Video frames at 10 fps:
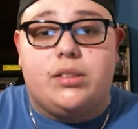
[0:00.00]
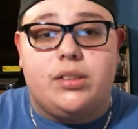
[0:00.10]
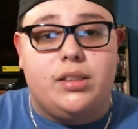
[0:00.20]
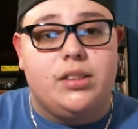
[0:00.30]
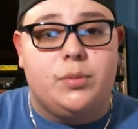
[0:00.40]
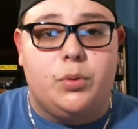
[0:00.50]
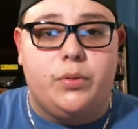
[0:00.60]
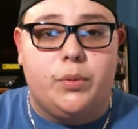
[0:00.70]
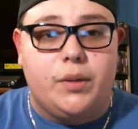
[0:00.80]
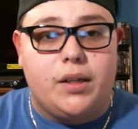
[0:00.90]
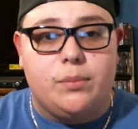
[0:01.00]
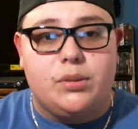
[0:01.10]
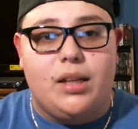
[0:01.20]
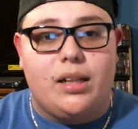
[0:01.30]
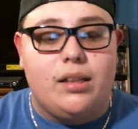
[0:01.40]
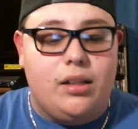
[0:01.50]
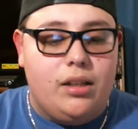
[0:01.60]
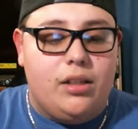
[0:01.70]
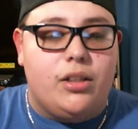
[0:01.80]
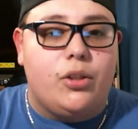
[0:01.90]
see in this movie when it comes to like
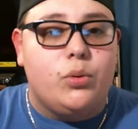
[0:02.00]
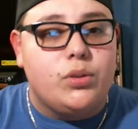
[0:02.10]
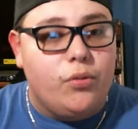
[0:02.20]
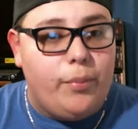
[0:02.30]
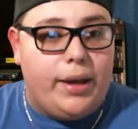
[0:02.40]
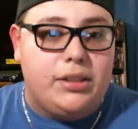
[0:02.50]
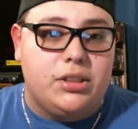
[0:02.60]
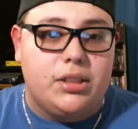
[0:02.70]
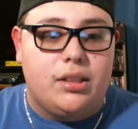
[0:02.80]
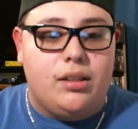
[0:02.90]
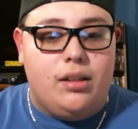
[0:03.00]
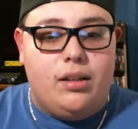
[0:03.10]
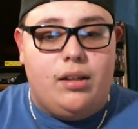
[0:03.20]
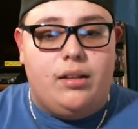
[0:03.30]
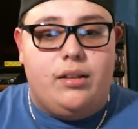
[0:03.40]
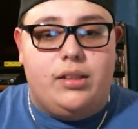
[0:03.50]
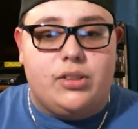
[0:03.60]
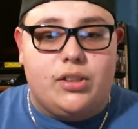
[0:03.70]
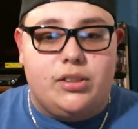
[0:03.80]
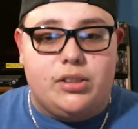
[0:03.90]
the use of magic. These
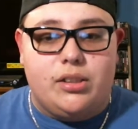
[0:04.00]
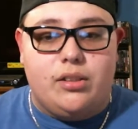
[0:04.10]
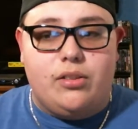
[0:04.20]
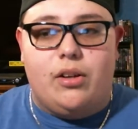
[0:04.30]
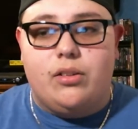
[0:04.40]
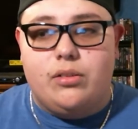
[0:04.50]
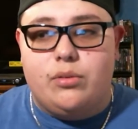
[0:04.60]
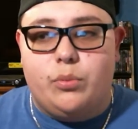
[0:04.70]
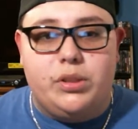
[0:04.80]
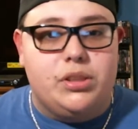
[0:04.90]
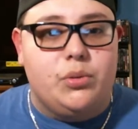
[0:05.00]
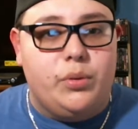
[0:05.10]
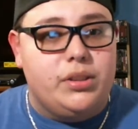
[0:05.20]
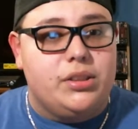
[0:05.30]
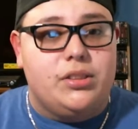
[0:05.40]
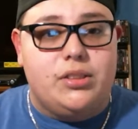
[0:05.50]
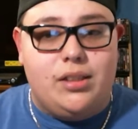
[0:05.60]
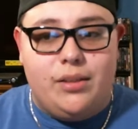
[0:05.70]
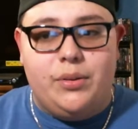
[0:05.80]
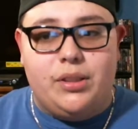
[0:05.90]
are just adult witches and wizards
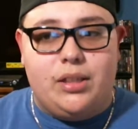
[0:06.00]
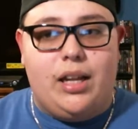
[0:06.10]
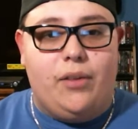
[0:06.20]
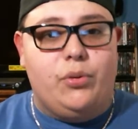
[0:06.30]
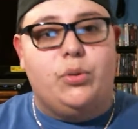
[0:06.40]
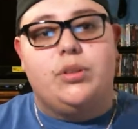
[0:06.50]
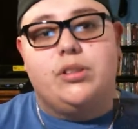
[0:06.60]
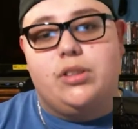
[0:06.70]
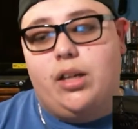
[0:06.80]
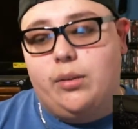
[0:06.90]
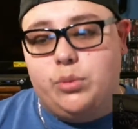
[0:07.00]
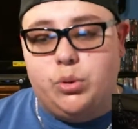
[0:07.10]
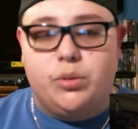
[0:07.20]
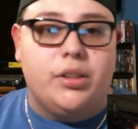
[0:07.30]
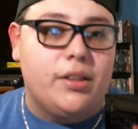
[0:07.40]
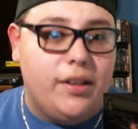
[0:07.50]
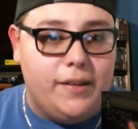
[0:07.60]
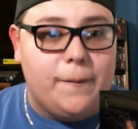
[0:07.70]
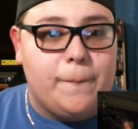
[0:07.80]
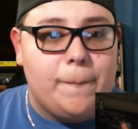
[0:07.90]
living their life, doing their jobs, doing their
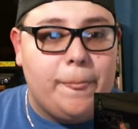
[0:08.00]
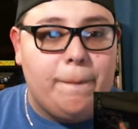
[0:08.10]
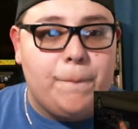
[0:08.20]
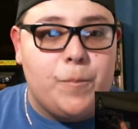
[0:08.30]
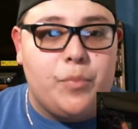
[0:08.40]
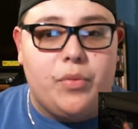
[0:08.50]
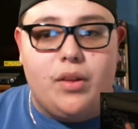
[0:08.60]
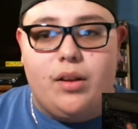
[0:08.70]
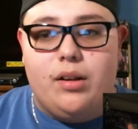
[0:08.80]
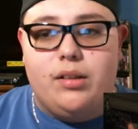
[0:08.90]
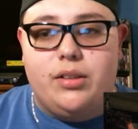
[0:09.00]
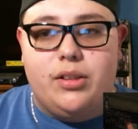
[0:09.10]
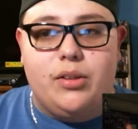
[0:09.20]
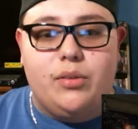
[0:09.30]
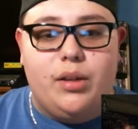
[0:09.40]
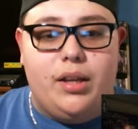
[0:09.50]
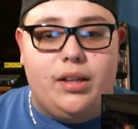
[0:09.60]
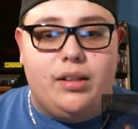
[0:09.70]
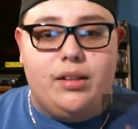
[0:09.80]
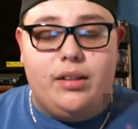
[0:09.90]
thing,
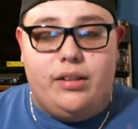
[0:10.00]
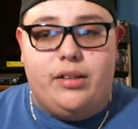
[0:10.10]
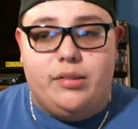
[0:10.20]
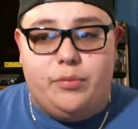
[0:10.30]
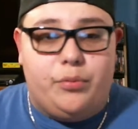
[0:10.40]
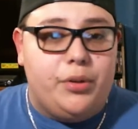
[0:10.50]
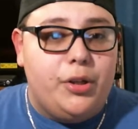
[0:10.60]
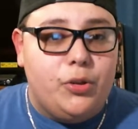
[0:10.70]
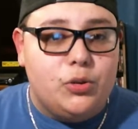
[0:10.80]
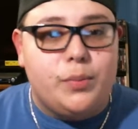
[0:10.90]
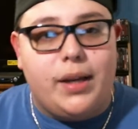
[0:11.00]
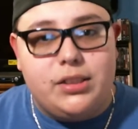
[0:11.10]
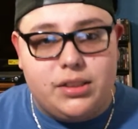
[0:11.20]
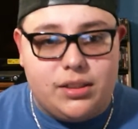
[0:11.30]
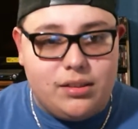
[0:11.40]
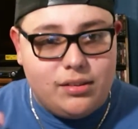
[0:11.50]
and they're free to use magic